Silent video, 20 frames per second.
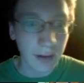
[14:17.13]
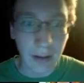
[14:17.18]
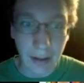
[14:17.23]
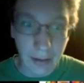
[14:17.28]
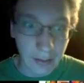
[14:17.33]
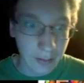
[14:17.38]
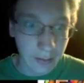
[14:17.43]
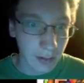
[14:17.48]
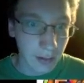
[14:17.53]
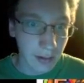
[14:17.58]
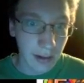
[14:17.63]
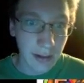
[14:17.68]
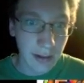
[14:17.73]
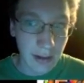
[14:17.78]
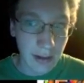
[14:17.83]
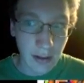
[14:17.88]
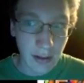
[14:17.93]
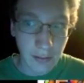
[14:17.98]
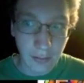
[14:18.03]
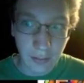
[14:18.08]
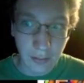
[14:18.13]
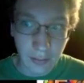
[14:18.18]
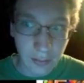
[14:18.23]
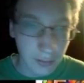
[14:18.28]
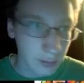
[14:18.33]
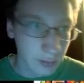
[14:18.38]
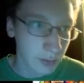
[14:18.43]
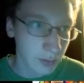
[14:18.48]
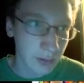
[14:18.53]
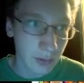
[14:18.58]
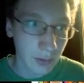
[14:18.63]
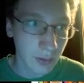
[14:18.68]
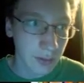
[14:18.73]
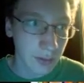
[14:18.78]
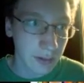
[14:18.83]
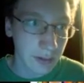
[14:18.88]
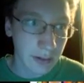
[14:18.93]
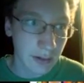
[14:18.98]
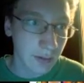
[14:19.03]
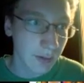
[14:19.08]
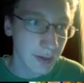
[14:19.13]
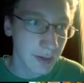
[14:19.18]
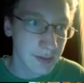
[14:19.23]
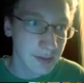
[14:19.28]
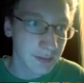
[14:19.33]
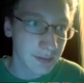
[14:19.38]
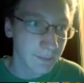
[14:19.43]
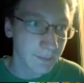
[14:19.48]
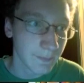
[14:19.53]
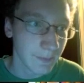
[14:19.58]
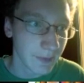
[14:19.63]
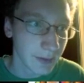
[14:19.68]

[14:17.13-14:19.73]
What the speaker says: and right now you're recording a narration.